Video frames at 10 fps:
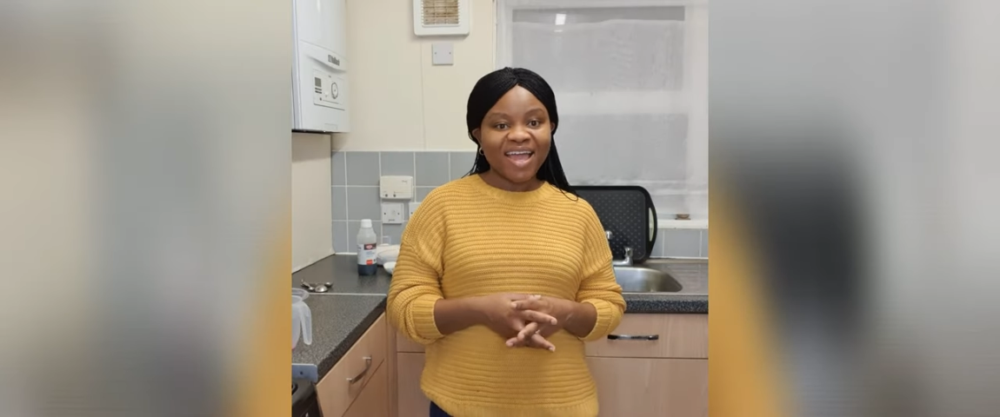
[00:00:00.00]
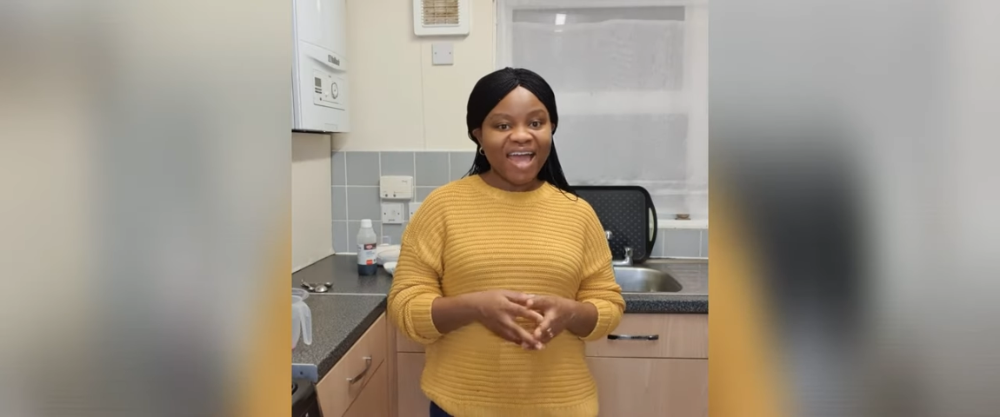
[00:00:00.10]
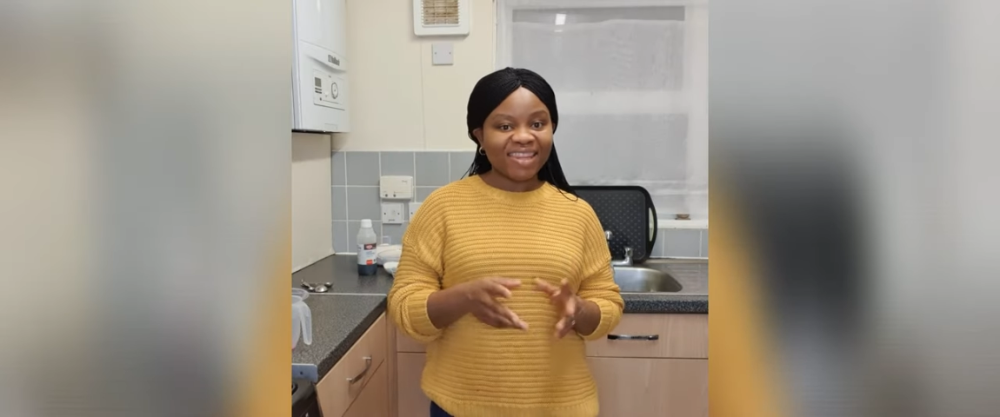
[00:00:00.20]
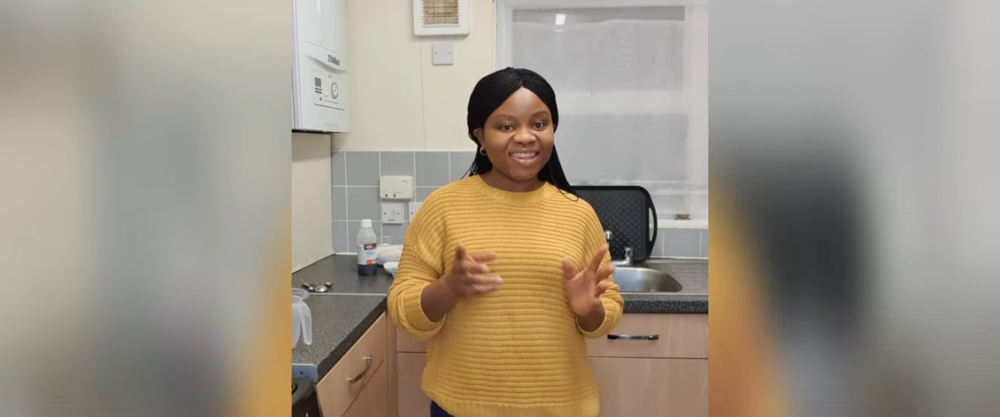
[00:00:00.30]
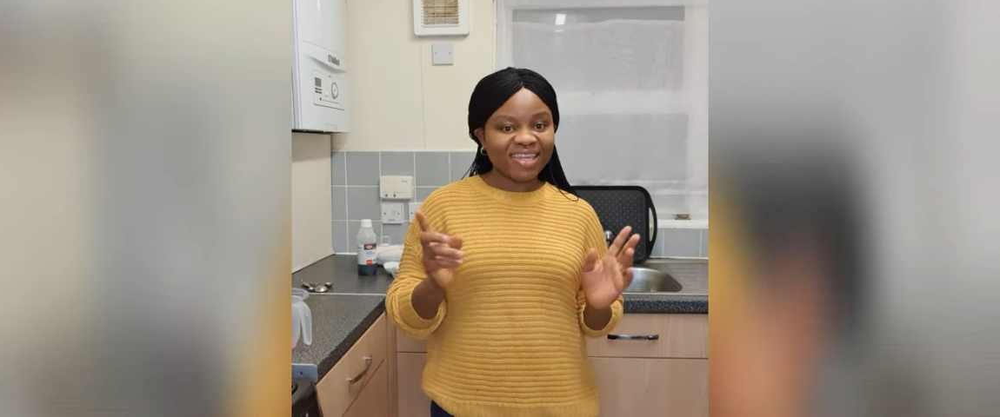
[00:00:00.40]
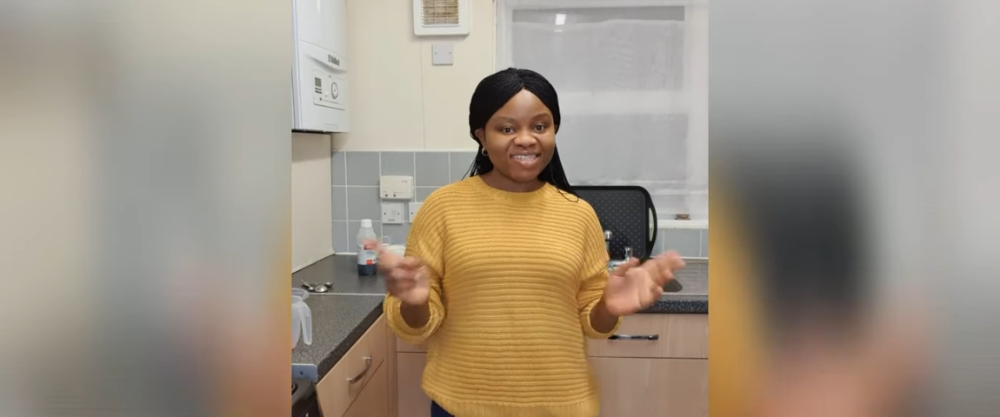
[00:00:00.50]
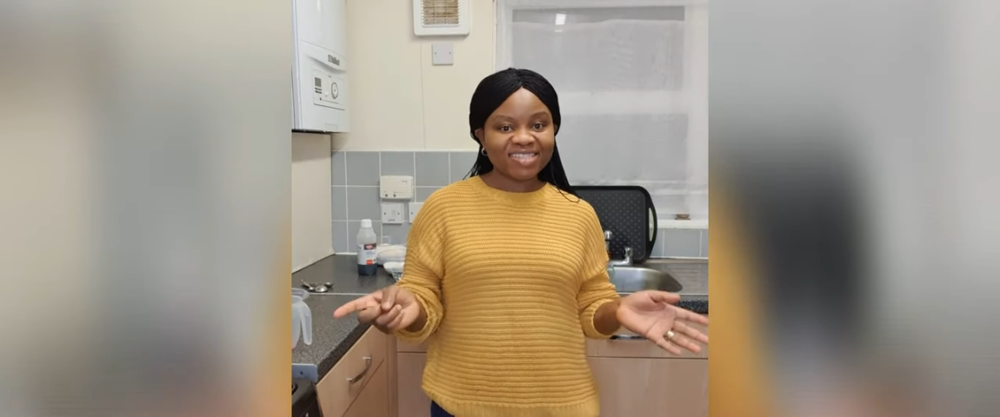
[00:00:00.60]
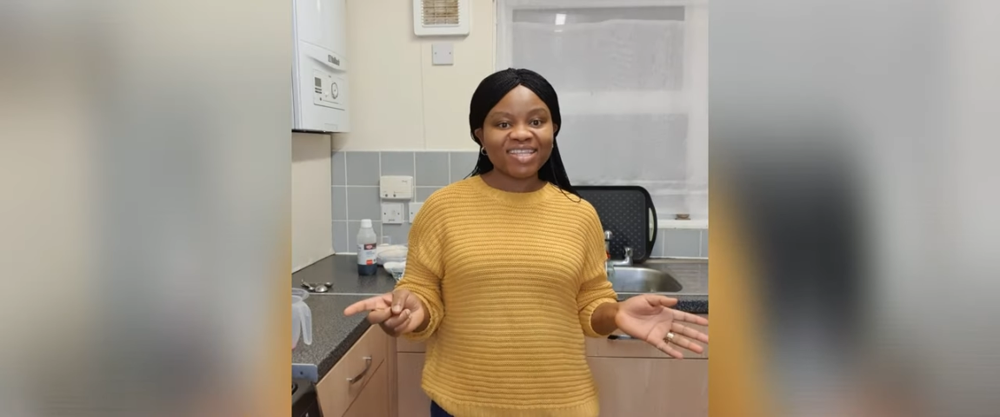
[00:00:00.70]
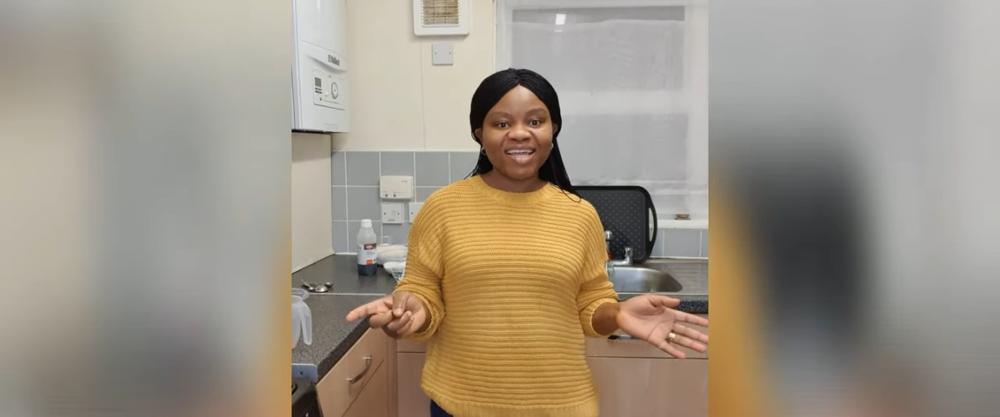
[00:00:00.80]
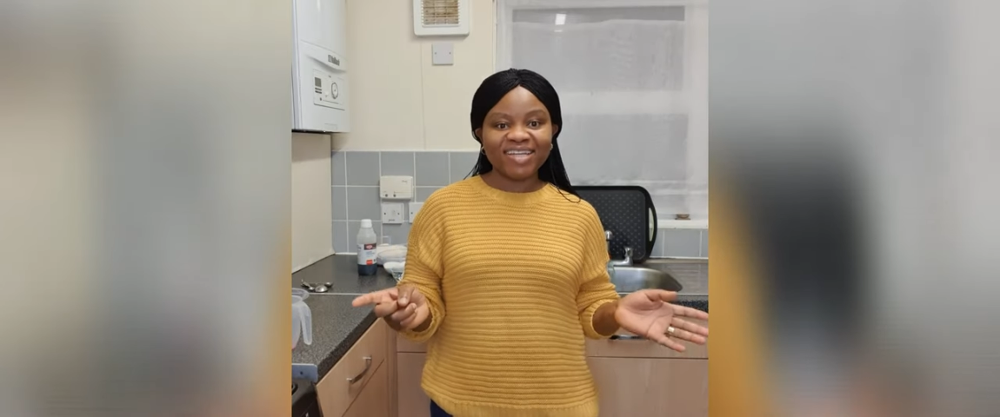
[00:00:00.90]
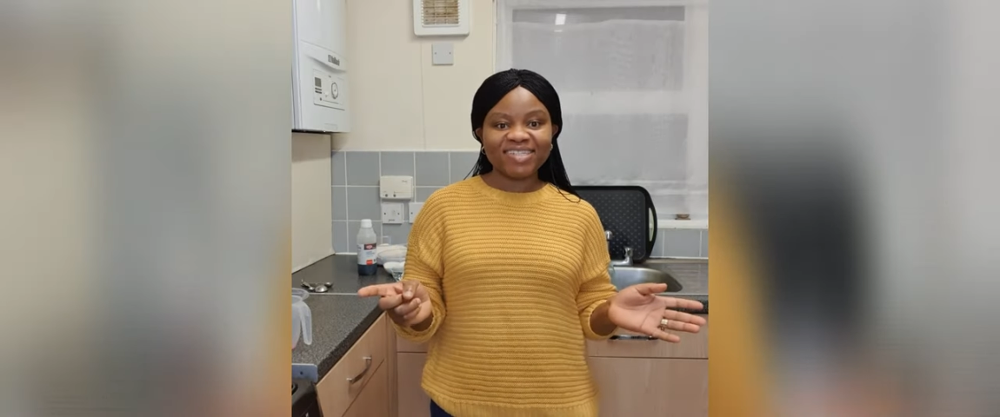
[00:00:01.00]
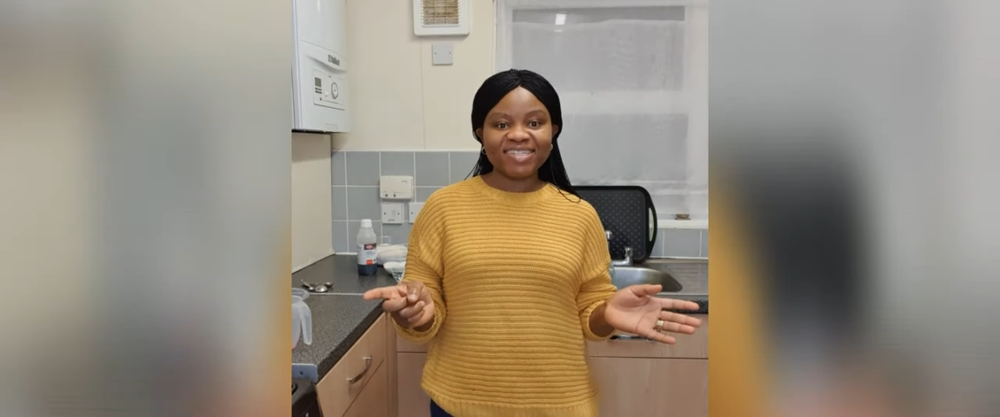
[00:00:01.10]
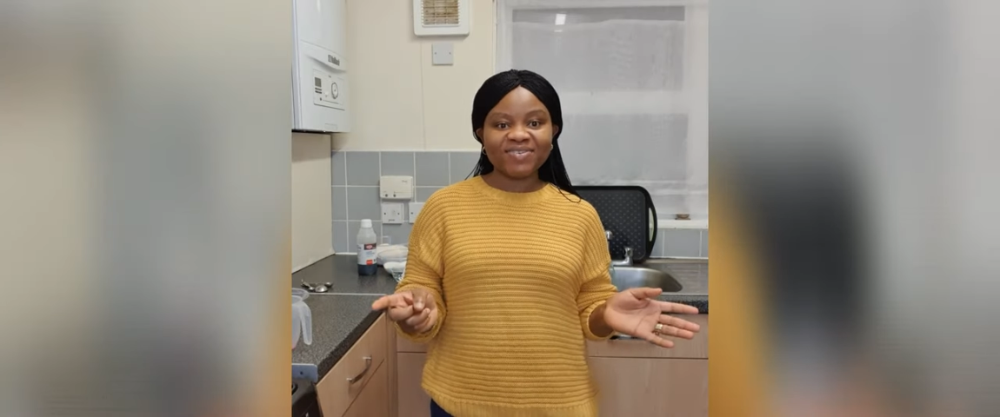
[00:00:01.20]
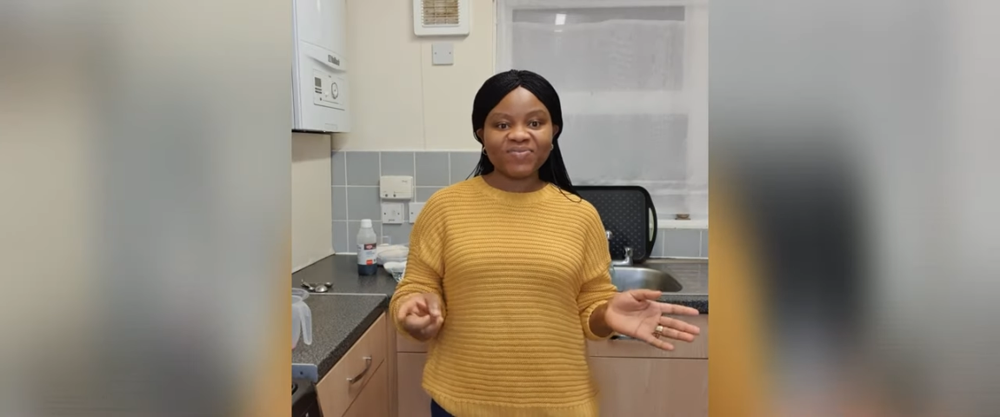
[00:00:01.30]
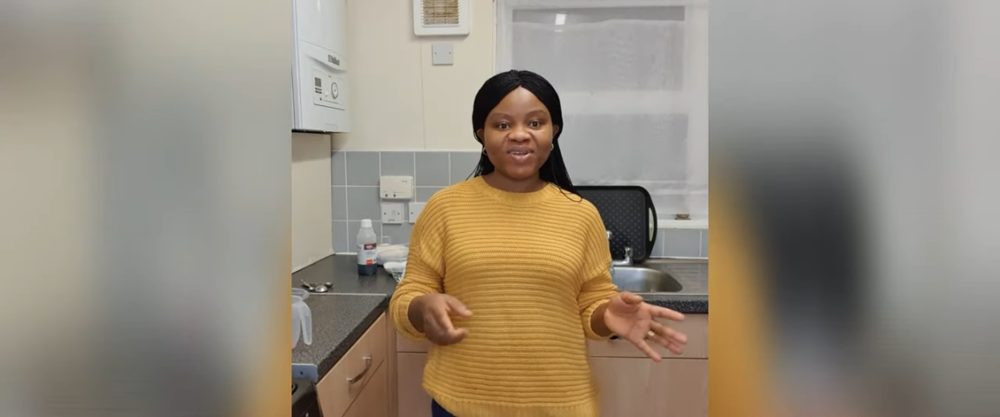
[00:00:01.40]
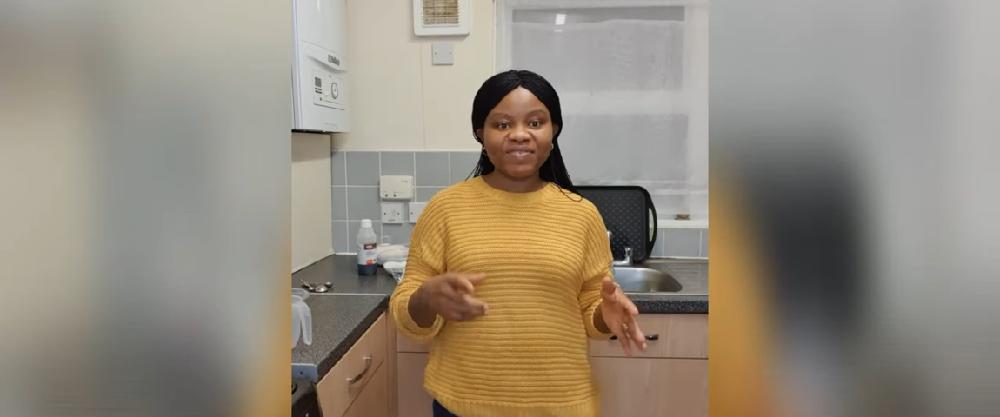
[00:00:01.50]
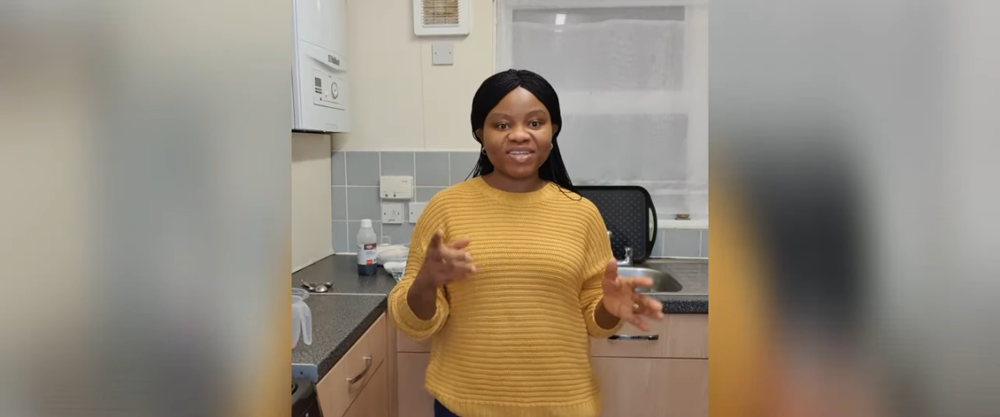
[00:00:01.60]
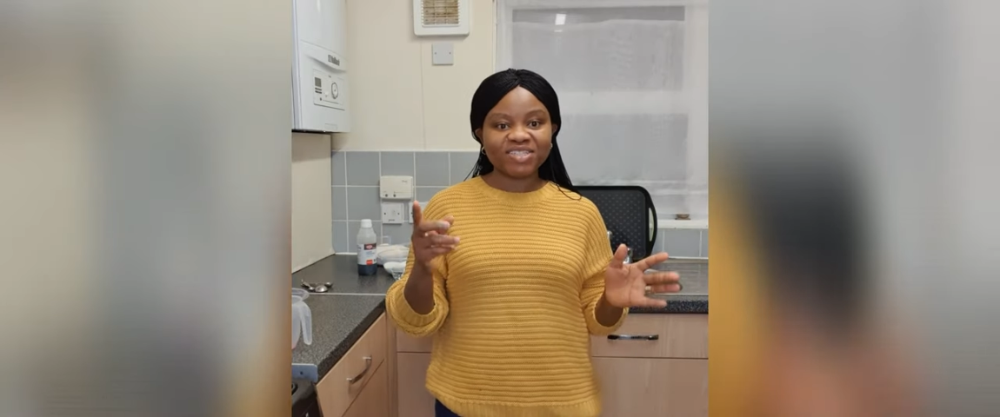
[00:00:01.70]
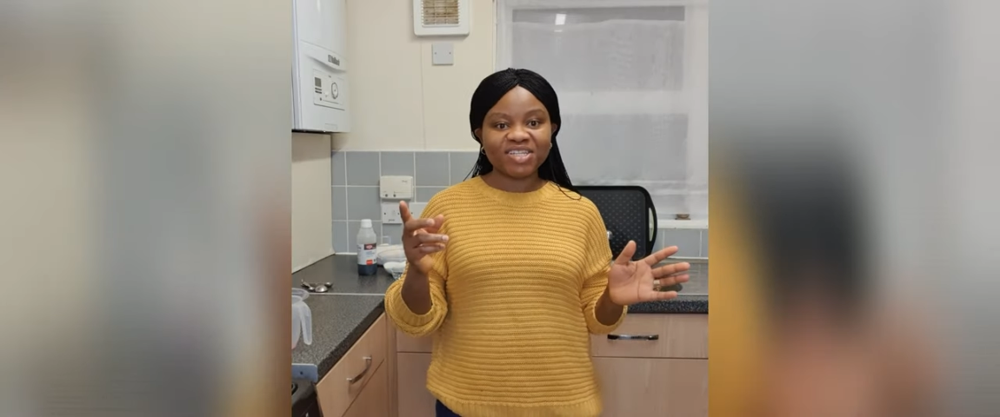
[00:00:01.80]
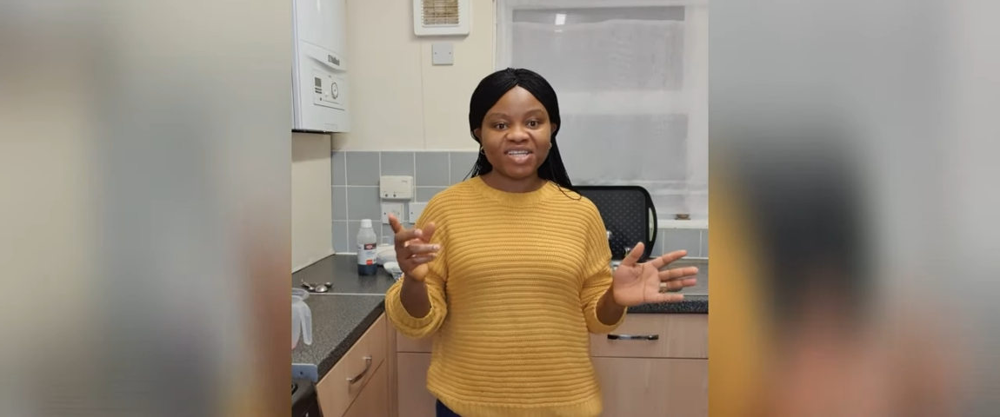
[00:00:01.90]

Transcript: And this lady, whenever